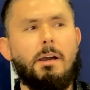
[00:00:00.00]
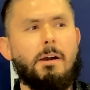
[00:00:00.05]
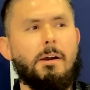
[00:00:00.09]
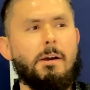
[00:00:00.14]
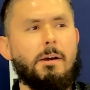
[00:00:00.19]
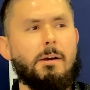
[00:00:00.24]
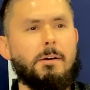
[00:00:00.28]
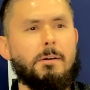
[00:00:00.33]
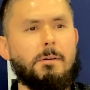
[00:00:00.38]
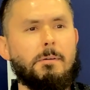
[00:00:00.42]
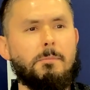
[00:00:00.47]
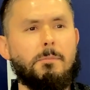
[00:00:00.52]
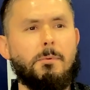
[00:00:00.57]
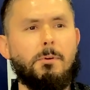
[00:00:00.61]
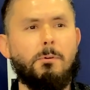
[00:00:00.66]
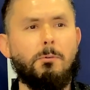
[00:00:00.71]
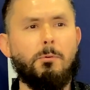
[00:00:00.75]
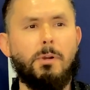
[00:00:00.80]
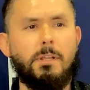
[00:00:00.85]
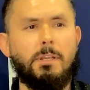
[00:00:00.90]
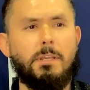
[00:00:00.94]
Um,
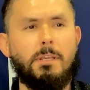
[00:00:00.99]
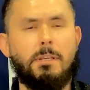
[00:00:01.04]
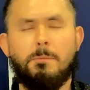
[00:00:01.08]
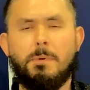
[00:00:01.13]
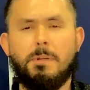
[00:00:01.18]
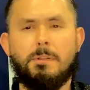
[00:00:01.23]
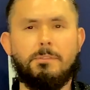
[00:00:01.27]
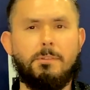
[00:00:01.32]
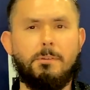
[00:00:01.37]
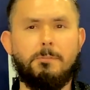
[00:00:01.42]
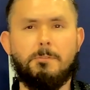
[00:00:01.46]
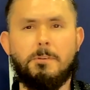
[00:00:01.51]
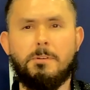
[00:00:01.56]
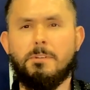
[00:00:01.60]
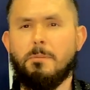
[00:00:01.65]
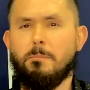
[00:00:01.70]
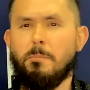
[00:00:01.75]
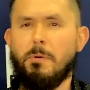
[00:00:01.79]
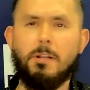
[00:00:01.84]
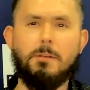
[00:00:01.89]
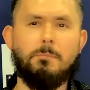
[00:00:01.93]
working with different
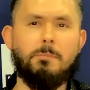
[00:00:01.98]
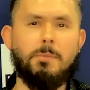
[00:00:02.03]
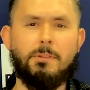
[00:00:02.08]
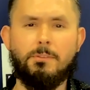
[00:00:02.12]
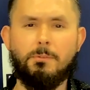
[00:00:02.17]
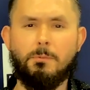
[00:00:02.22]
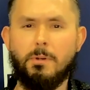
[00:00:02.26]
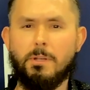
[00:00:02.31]
departments,